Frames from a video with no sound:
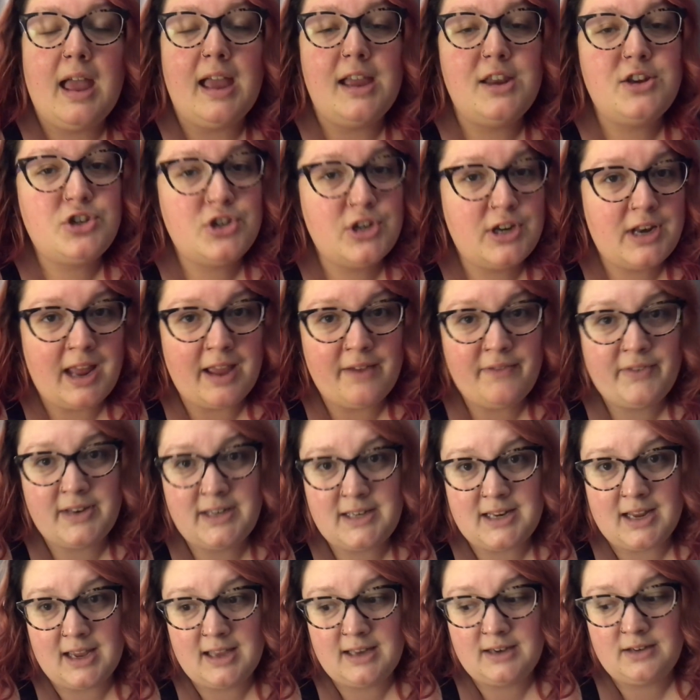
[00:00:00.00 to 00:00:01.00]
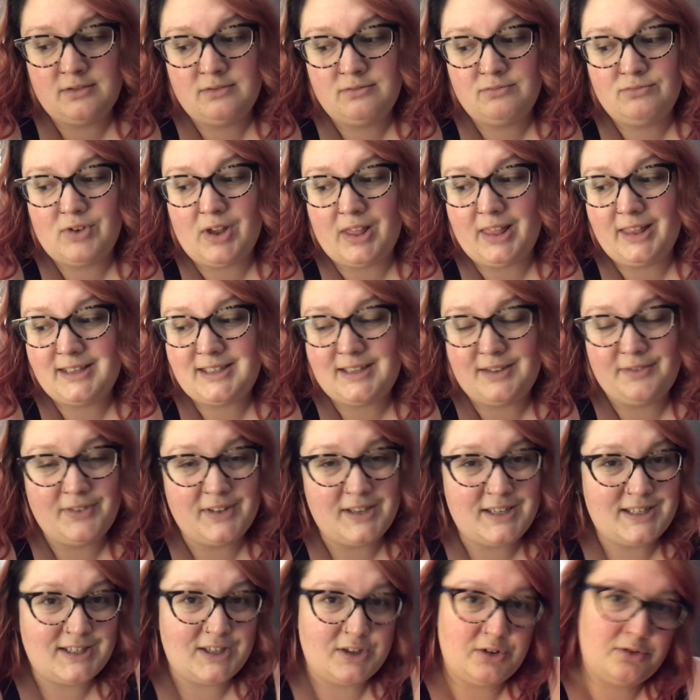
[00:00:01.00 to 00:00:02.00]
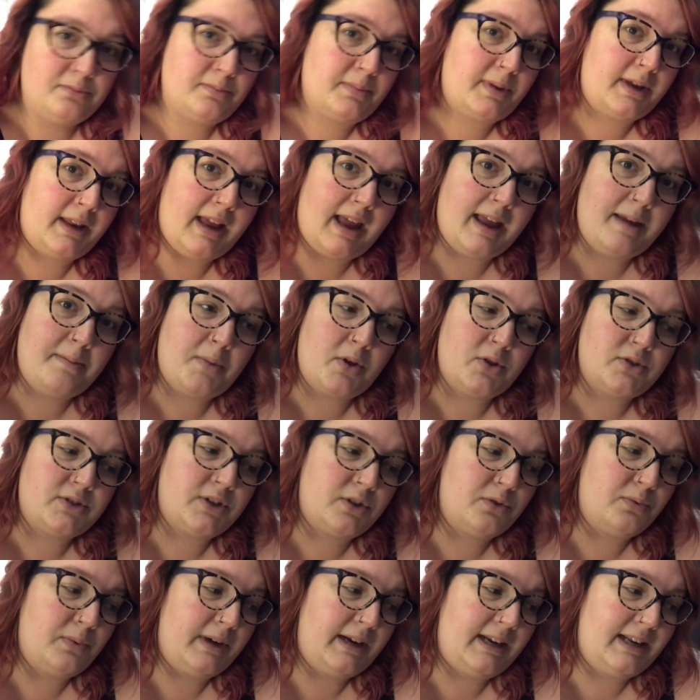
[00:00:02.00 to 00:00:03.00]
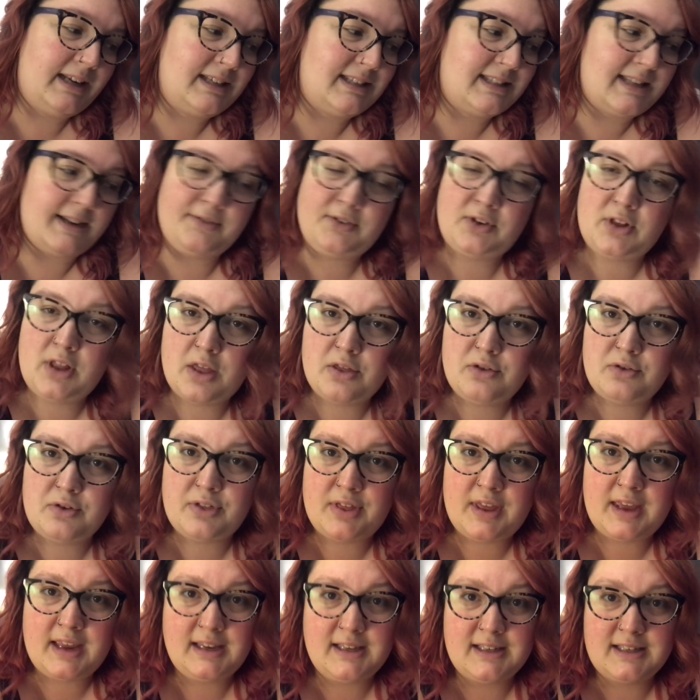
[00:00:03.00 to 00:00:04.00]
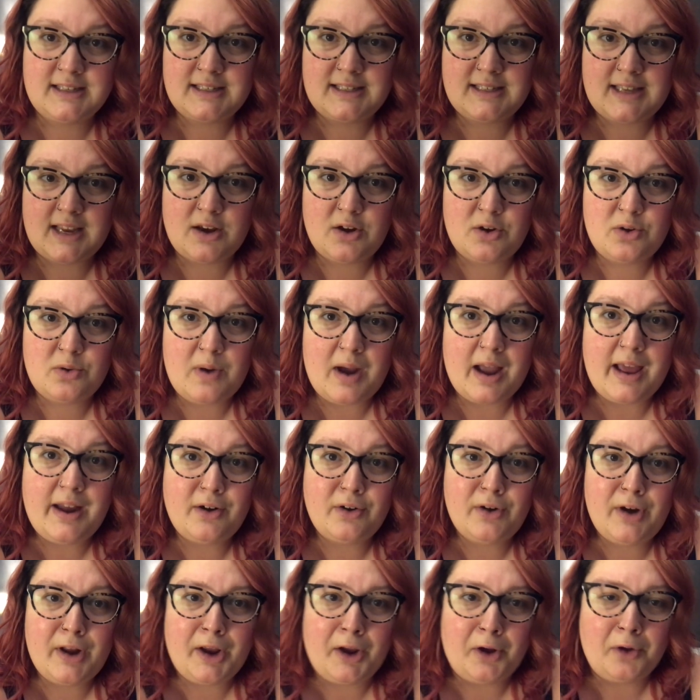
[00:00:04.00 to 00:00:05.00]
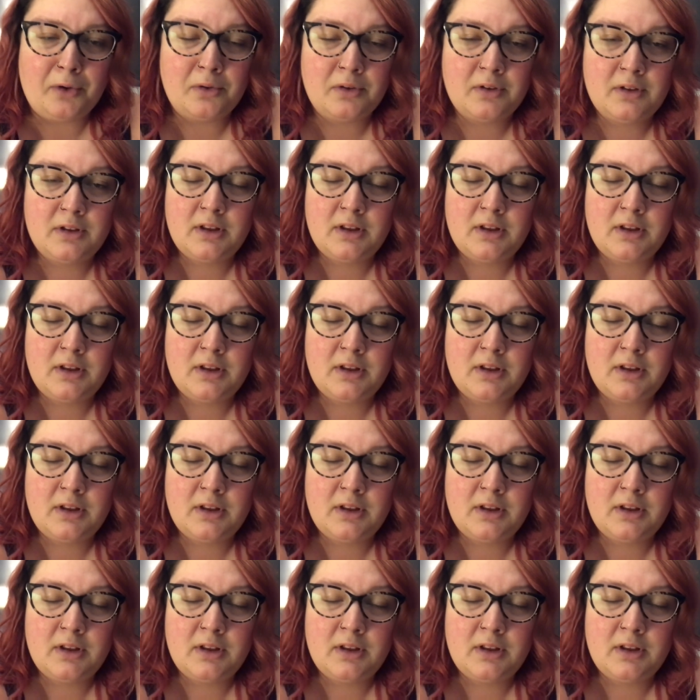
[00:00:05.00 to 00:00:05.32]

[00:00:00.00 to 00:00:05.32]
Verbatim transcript: I should have it done relatively soon, but I'm also reading several other things, so I don't know.